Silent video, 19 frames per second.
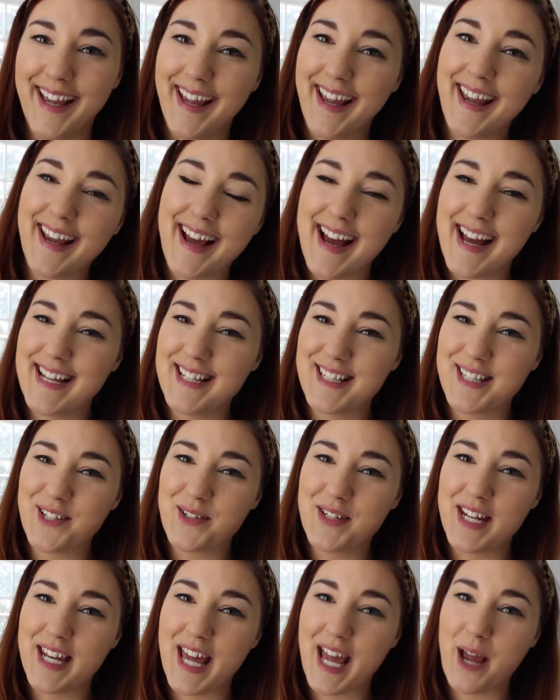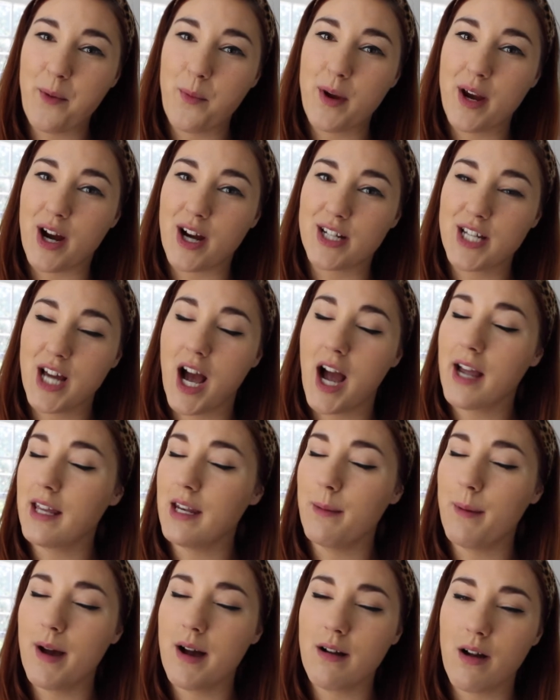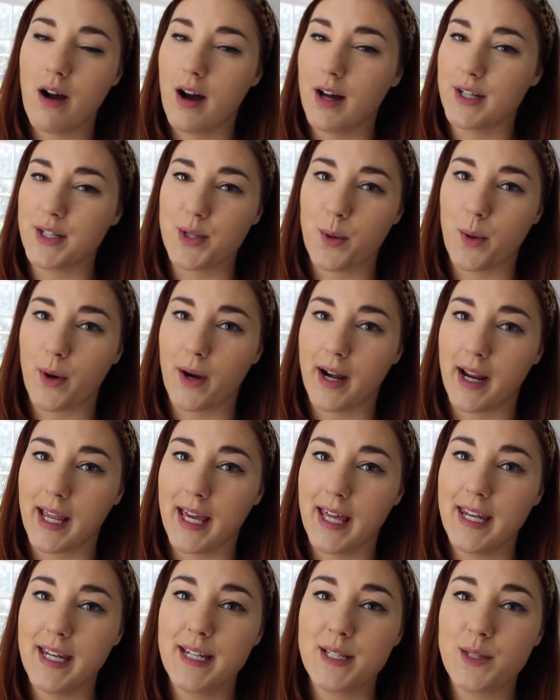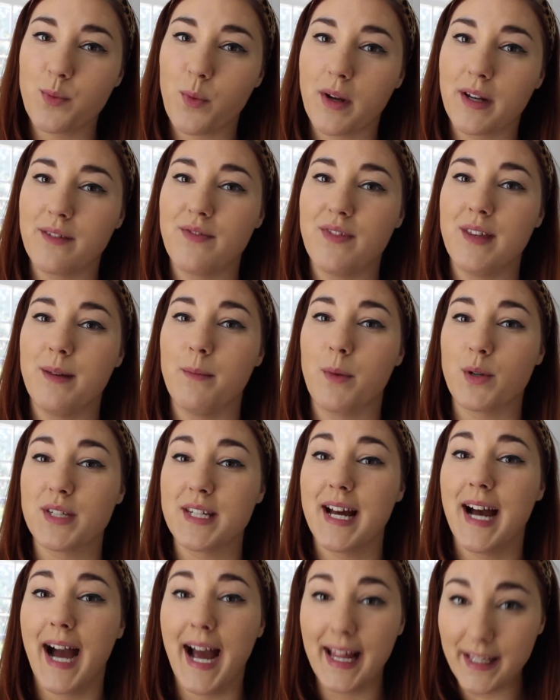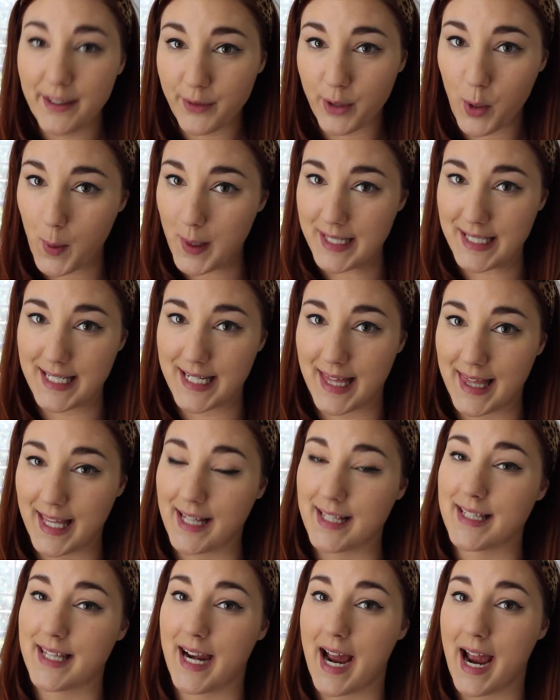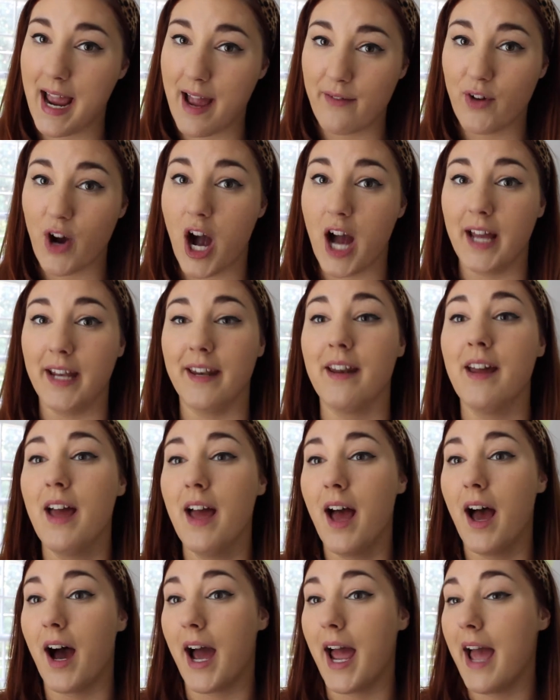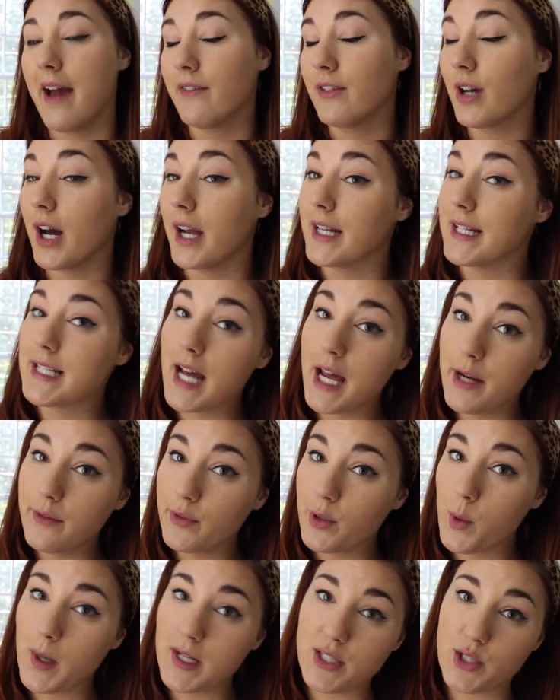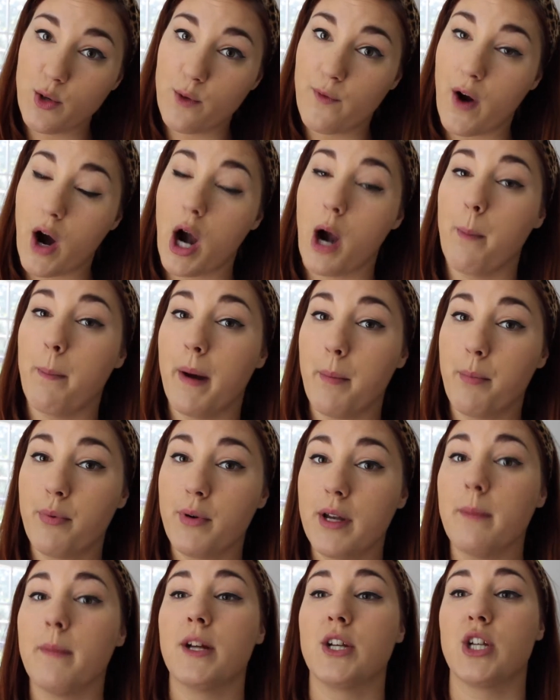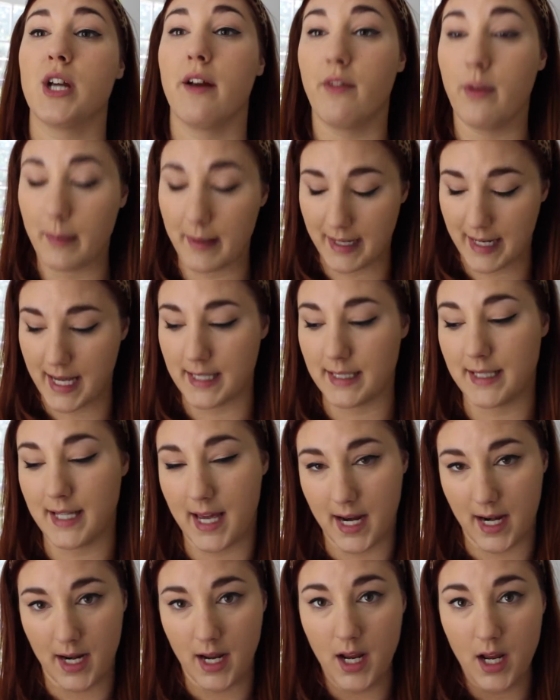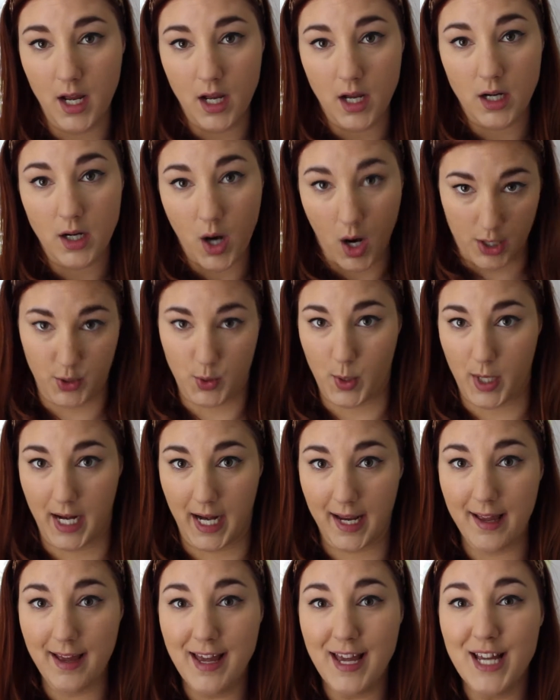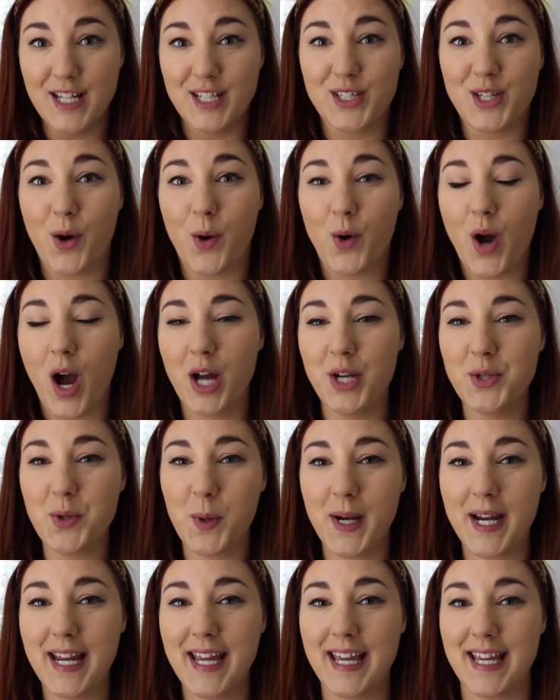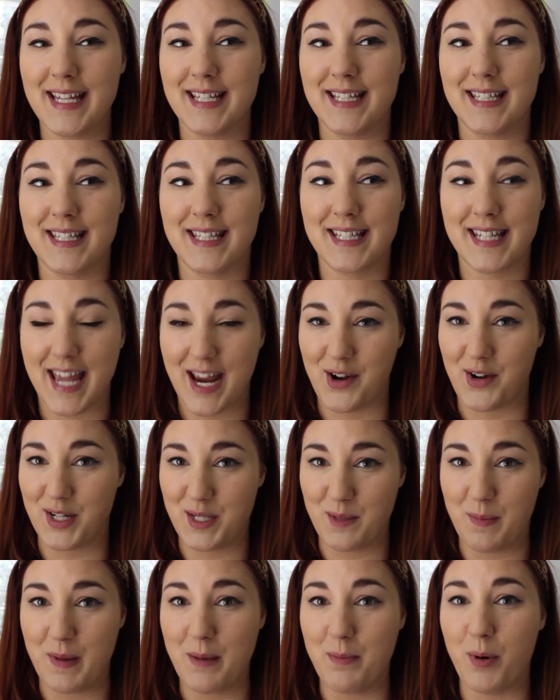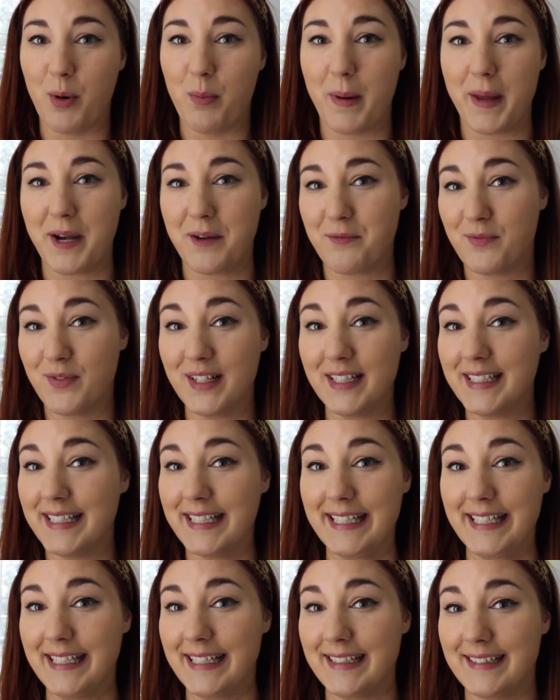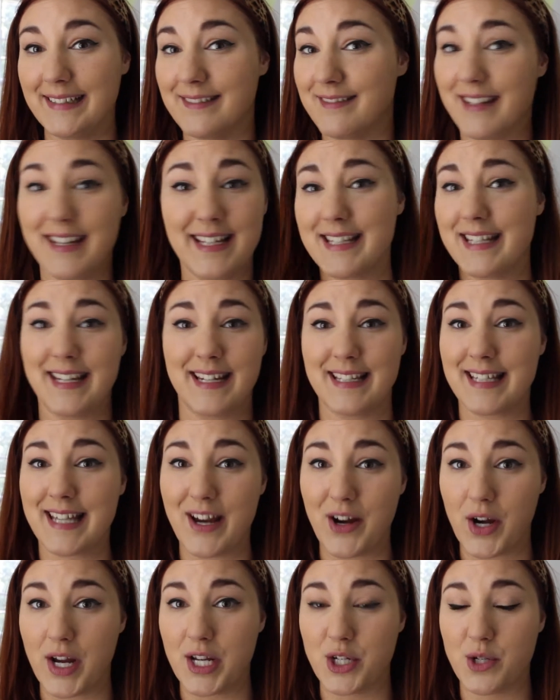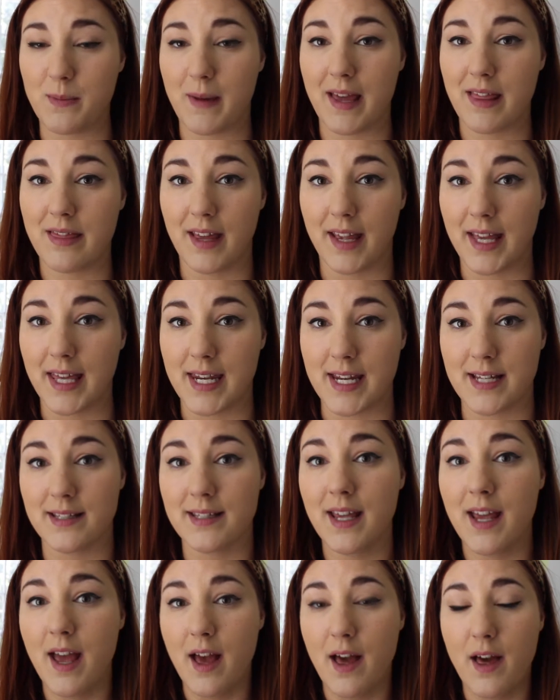Hey guys, so today we are talking about contouring, and it is one of the most highly requested things that I have gotten. I haven't gotten a ton of requests so far, but pretty much everybody has said contouring. So contouring is scary to people, but it really isn't as scary as you might think it is.